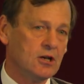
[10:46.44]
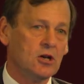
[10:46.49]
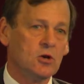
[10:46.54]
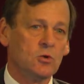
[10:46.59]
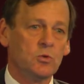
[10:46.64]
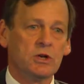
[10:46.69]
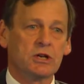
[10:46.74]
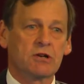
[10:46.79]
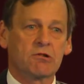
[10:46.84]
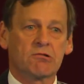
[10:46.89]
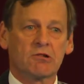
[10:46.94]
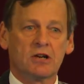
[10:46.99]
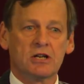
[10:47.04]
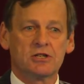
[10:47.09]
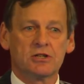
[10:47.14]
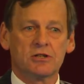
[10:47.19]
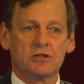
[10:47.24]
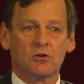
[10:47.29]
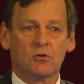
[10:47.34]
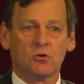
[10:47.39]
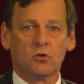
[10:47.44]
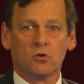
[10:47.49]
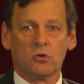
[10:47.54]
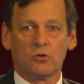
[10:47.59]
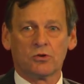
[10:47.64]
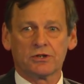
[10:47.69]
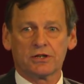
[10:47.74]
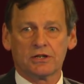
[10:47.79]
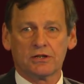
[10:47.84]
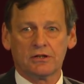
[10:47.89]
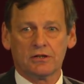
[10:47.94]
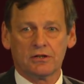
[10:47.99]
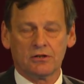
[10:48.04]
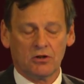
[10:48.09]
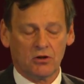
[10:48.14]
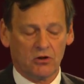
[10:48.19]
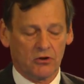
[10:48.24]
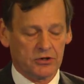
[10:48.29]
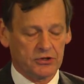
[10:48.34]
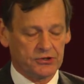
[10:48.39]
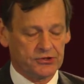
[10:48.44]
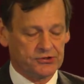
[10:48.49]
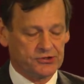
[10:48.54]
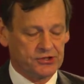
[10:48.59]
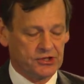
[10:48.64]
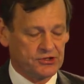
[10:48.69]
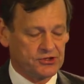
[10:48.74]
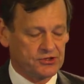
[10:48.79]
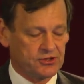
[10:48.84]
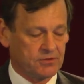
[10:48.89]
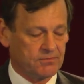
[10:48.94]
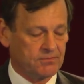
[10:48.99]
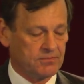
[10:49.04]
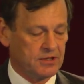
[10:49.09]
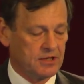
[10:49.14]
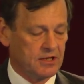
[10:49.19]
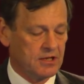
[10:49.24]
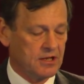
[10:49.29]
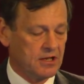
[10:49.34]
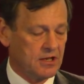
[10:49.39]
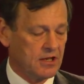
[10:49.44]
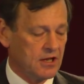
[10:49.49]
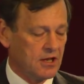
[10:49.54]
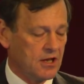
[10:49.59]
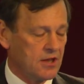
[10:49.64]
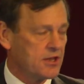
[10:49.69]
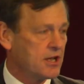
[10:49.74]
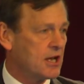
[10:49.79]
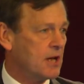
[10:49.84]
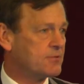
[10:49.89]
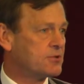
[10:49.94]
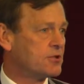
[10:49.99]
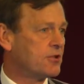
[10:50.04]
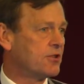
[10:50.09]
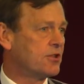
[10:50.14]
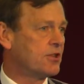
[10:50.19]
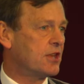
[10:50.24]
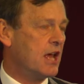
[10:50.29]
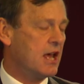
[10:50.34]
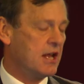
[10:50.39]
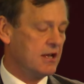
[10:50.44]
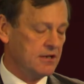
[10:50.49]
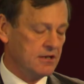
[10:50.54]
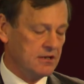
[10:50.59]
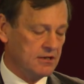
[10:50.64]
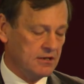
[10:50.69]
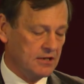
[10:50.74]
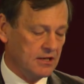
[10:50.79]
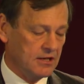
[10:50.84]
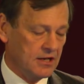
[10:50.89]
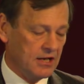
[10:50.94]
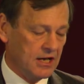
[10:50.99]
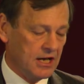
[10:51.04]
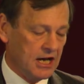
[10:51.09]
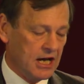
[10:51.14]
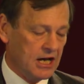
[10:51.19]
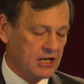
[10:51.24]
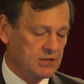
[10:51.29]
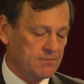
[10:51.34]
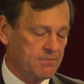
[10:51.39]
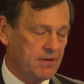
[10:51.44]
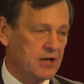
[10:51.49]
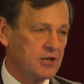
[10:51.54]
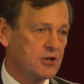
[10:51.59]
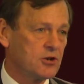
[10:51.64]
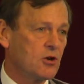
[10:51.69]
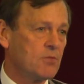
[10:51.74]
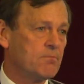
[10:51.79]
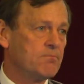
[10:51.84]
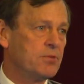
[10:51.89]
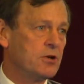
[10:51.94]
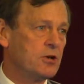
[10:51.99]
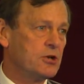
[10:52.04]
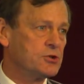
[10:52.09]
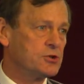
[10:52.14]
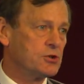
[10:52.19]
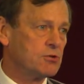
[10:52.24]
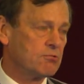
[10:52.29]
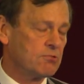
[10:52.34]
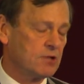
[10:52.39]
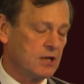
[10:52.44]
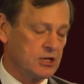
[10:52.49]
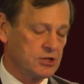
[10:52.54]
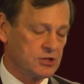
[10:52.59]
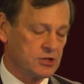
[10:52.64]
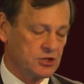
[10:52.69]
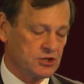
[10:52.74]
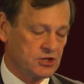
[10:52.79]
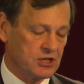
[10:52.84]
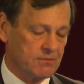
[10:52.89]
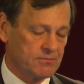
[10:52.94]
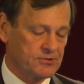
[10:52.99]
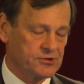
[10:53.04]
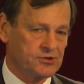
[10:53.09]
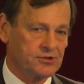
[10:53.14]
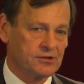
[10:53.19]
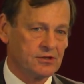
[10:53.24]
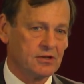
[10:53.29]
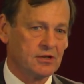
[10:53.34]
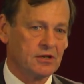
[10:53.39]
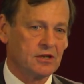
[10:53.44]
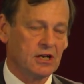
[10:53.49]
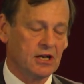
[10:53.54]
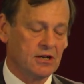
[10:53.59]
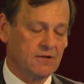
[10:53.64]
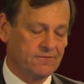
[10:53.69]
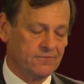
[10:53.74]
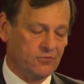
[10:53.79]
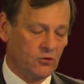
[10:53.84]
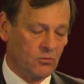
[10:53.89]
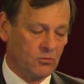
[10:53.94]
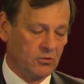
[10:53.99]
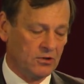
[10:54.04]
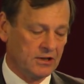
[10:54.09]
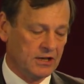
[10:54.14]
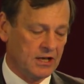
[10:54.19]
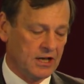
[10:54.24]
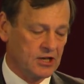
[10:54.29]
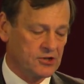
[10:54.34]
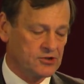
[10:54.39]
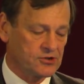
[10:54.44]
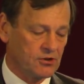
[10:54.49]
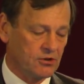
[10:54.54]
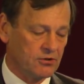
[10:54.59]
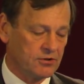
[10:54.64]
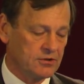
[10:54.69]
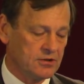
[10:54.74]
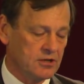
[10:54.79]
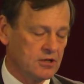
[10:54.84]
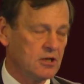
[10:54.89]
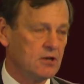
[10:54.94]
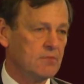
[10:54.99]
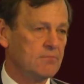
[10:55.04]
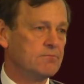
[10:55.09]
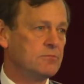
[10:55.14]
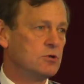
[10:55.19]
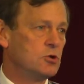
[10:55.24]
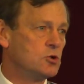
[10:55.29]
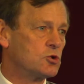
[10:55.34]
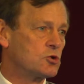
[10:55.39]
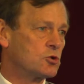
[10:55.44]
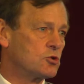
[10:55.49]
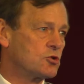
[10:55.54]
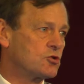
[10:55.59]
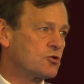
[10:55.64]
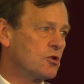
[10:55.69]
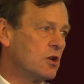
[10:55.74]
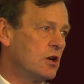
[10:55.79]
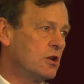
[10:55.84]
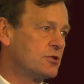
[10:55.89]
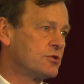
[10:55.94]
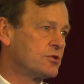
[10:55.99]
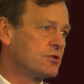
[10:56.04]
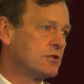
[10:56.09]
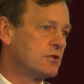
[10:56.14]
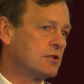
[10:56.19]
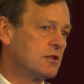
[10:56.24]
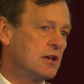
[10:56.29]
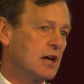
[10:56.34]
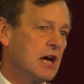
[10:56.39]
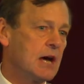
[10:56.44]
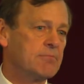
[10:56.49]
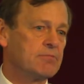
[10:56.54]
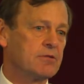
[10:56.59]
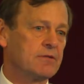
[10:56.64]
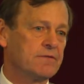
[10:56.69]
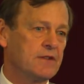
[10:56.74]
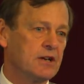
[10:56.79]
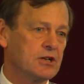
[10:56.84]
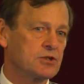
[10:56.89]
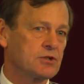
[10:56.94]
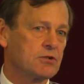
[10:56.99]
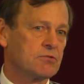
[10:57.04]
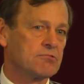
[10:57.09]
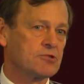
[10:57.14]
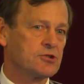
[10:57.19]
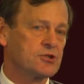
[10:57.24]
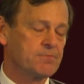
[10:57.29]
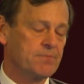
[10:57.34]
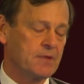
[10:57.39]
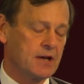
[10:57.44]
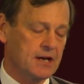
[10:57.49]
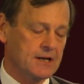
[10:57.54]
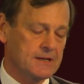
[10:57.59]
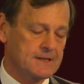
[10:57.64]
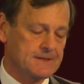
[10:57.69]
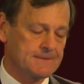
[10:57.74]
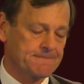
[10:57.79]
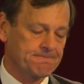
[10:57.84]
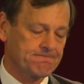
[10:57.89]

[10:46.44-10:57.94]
We created order on a system that up to then had depended on personal relationships, informal liaison, mutual trust, and professional respect.